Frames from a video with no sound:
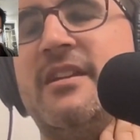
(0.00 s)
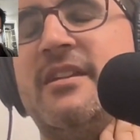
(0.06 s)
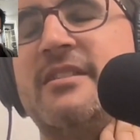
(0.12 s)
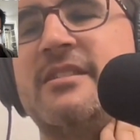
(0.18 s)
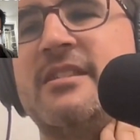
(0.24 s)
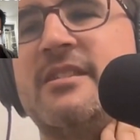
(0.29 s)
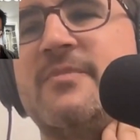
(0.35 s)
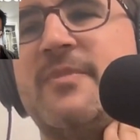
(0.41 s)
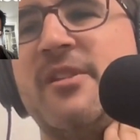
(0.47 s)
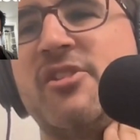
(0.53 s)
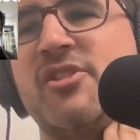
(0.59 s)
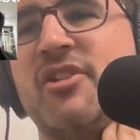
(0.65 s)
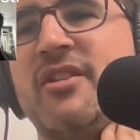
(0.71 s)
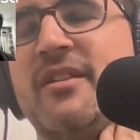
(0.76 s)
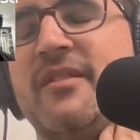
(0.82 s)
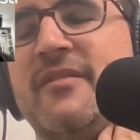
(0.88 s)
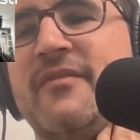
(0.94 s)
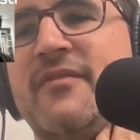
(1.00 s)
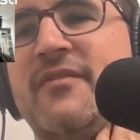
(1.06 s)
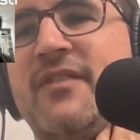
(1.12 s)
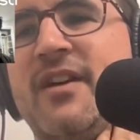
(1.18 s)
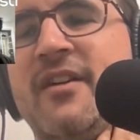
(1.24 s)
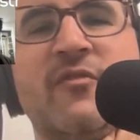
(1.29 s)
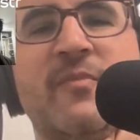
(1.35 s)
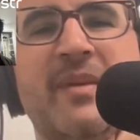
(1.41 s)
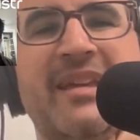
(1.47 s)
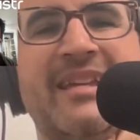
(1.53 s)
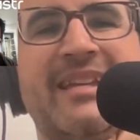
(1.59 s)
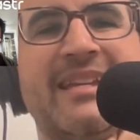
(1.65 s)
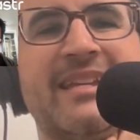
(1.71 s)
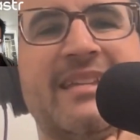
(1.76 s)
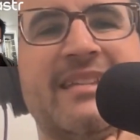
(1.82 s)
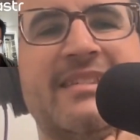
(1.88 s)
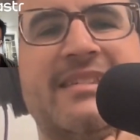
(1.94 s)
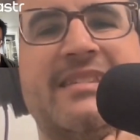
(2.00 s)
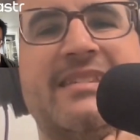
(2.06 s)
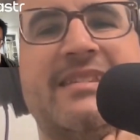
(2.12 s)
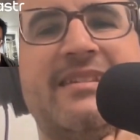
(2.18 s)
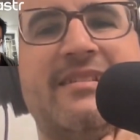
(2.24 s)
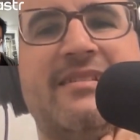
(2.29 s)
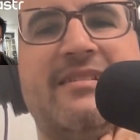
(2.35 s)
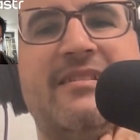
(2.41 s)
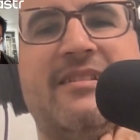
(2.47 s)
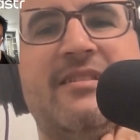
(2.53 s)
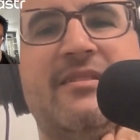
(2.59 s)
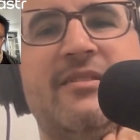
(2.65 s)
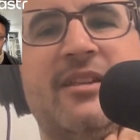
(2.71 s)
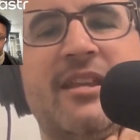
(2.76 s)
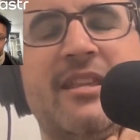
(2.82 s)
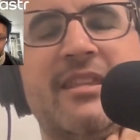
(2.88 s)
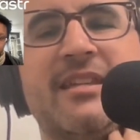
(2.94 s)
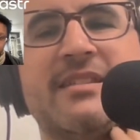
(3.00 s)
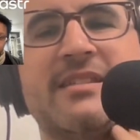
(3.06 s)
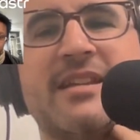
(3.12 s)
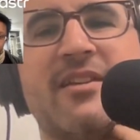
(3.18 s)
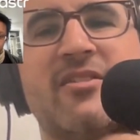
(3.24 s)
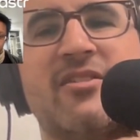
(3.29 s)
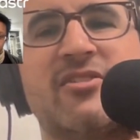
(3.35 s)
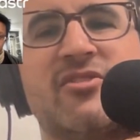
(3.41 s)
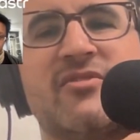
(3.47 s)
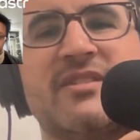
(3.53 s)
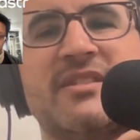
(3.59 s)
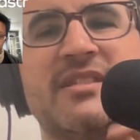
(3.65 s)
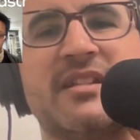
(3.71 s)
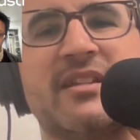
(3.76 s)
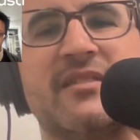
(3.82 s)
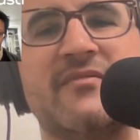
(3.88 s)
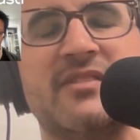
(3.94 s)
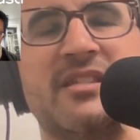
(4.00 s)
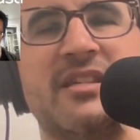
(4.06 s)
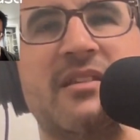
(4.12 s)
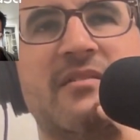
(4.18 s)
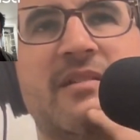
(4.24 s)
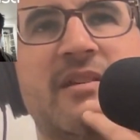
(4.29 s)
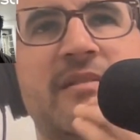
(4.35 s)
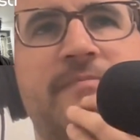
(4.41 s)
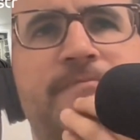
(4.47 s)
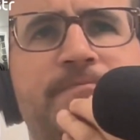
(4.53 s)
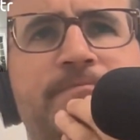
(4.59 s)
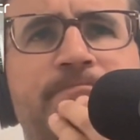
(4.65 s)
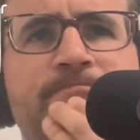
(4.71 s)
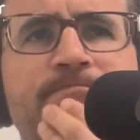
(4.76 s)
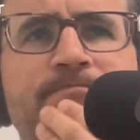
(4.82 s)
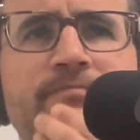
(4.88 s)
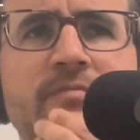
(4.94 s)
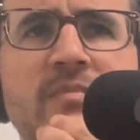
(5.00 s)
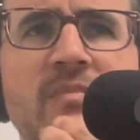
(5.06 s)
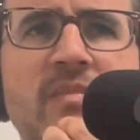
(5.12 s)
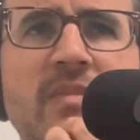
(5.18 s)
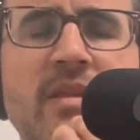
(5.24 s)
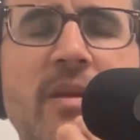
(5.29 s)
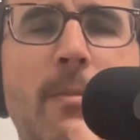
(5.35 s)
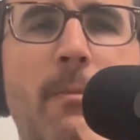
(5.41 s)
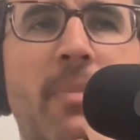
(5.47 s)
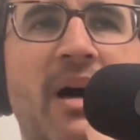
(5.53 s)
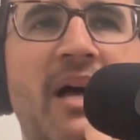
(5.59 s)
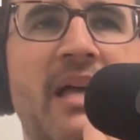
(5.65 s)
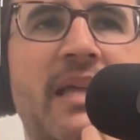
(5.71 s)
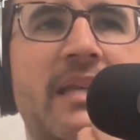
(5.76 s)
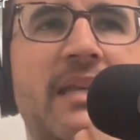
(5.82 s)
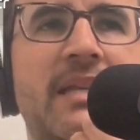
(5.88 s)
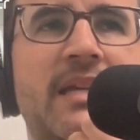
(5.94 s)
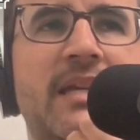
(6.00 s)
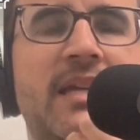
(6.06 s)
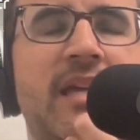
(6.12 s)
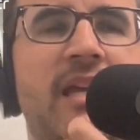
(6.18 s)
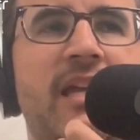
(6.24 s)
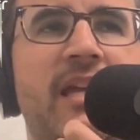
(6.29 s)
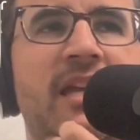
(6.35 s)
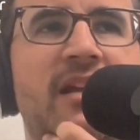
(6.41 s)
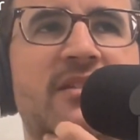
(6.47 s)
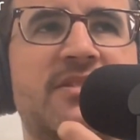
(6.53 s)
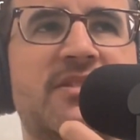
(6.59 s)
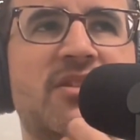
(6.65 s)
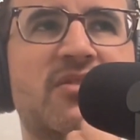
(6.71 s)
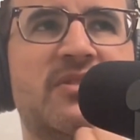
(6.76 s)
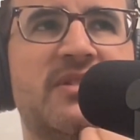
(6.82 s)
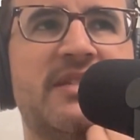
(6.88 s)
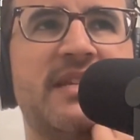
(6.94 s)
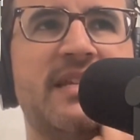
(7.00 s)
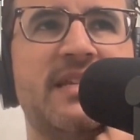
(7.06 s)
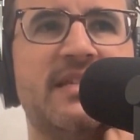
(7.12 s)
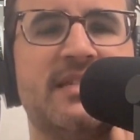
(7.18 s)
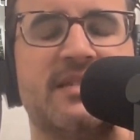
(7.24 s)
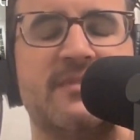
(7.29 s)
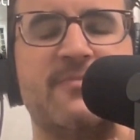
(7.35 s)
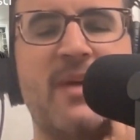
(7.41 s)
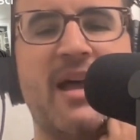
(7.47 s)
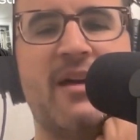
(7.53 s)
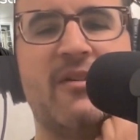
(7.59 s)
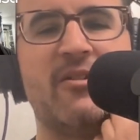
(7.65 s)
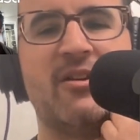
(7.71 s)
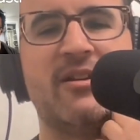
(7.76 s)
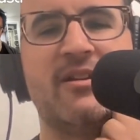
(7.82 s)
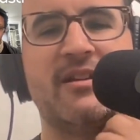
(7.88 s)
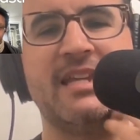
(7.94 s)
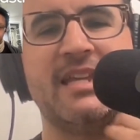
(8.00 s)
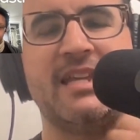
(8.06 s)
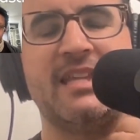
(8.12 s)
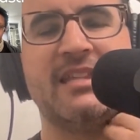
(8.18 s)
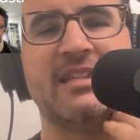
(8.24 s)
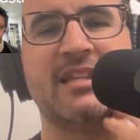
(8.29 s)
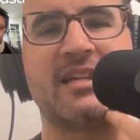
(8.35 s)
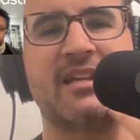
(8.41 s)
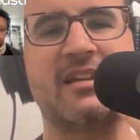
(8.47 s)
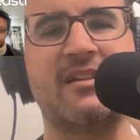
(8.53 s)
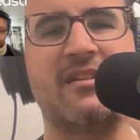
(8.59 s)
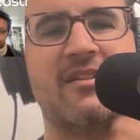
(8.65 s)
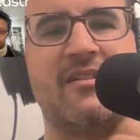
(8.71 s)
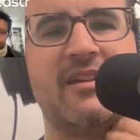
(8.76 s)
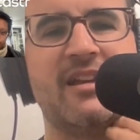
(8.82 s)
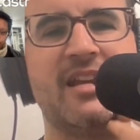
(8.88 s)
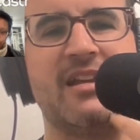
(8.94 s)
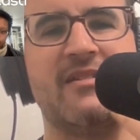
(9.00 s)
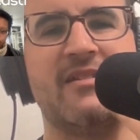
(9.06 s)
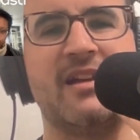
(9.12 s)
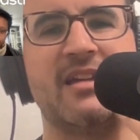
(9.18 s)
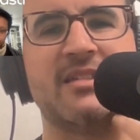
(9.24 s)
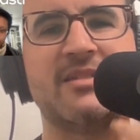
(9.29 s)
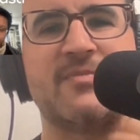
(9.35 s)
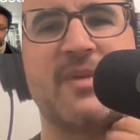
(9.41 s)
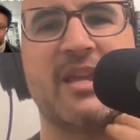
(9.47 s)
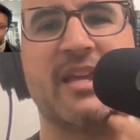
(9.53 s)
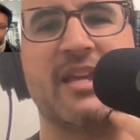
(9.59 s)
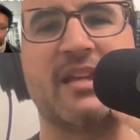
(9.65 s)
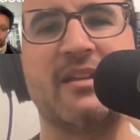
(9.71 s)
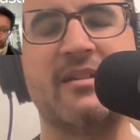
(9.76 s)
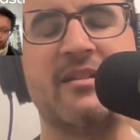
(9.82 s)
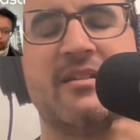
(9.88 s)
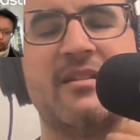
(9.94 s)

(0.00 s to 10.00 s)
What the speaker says: suspicion of a bigness that I think is characteristic of his era, but he also sees power in the current era as being